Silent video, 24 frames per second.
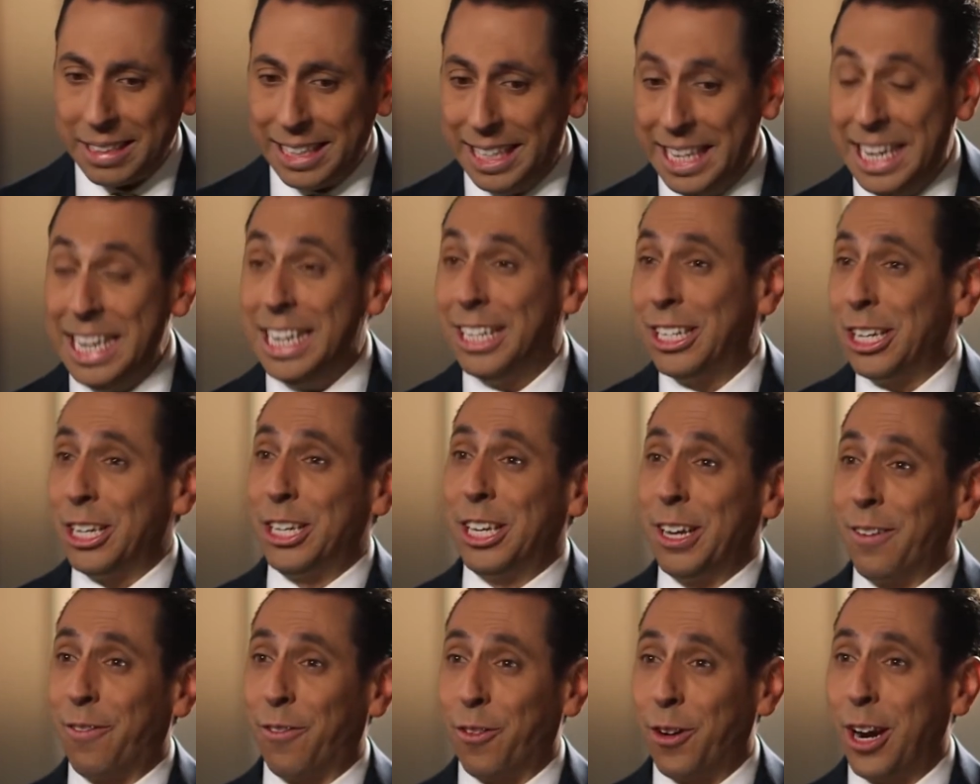need to
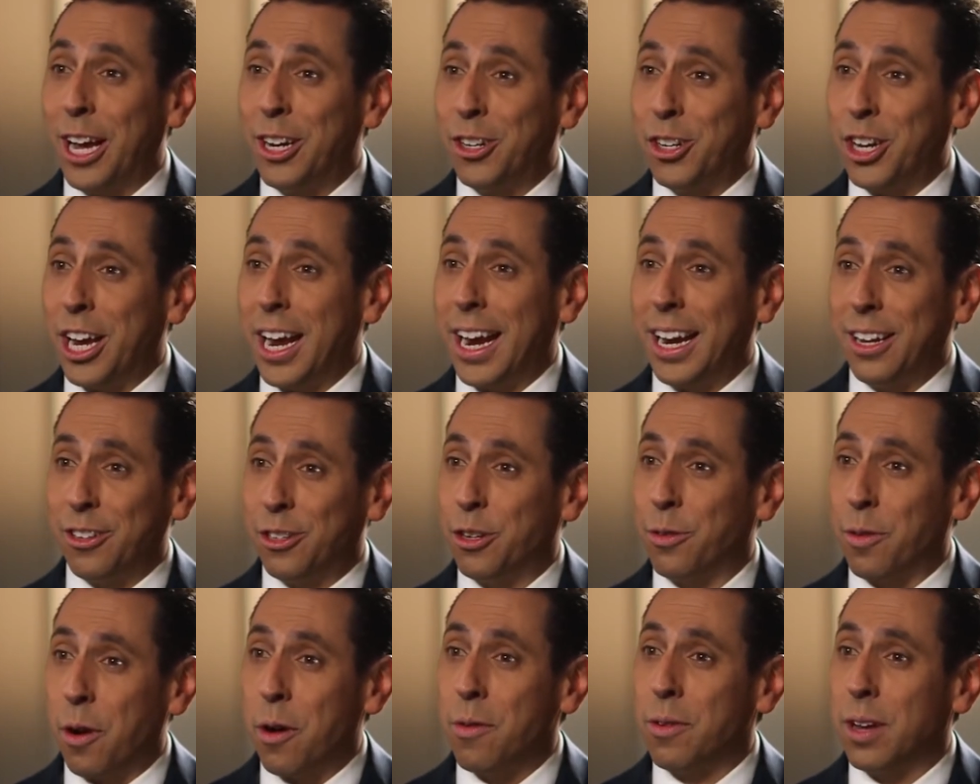differentiate
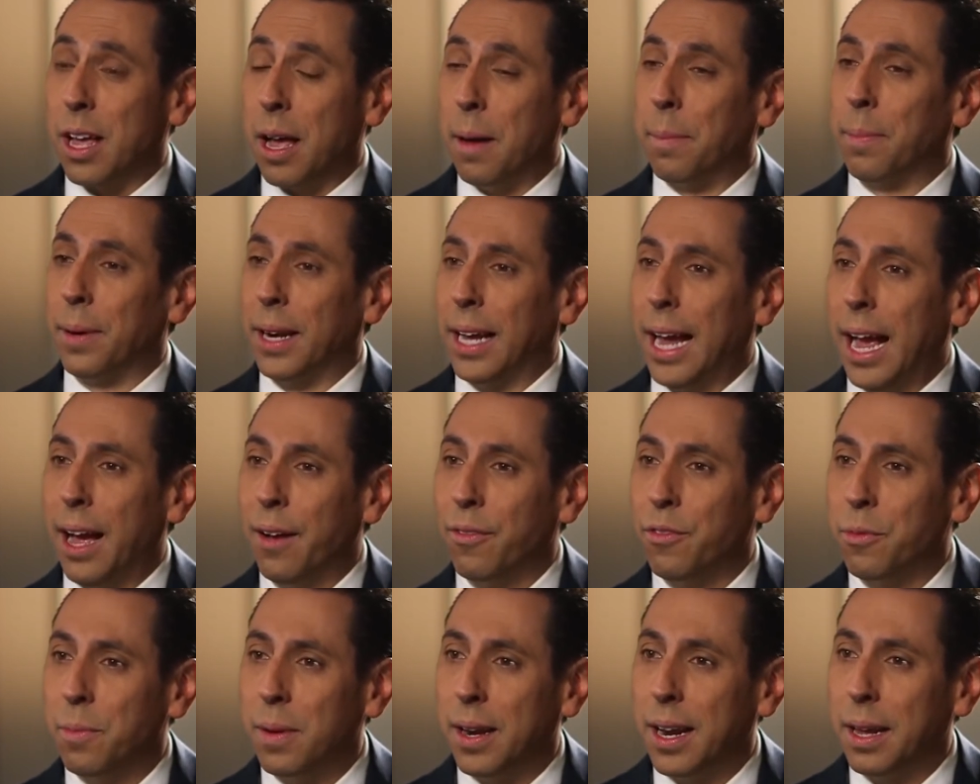as your own company. How
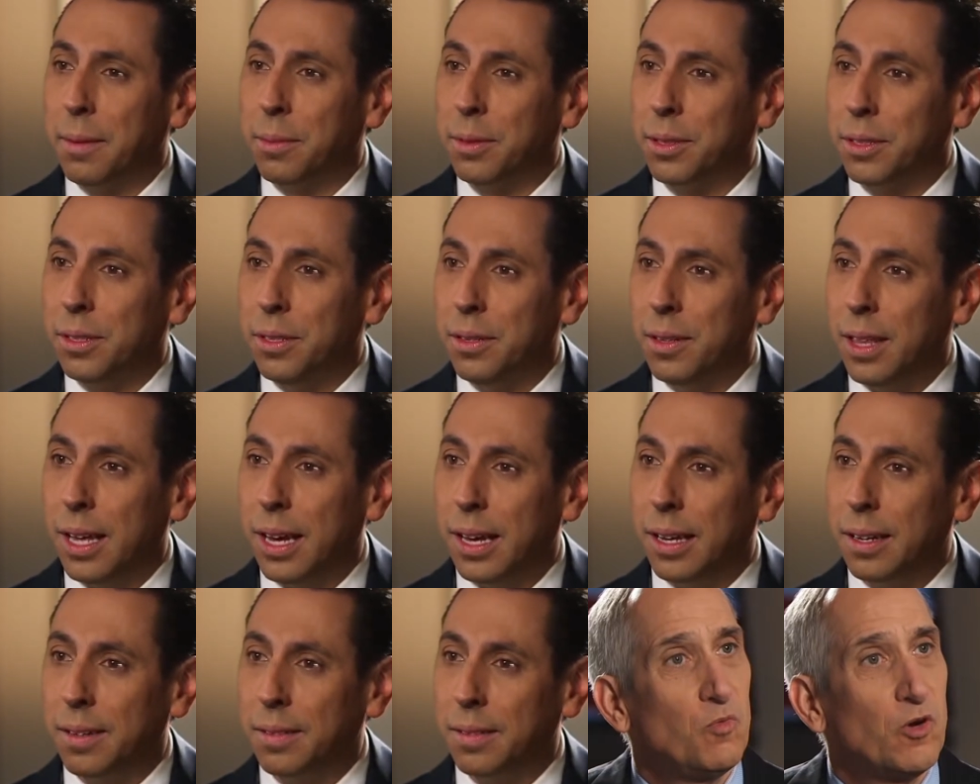have you been able to do
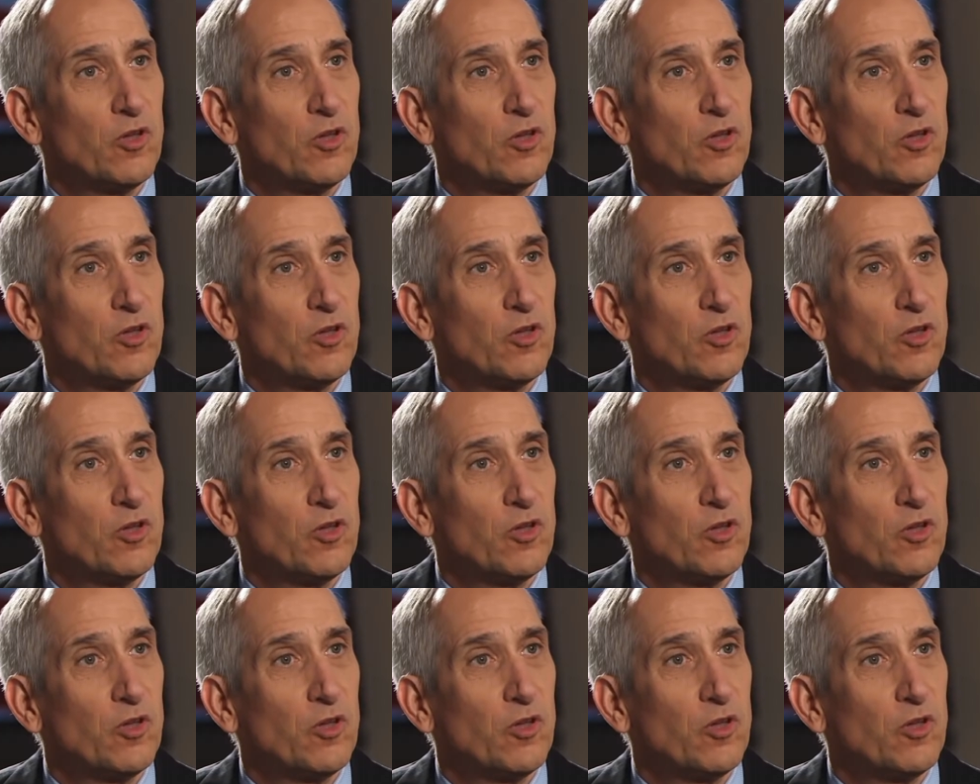that?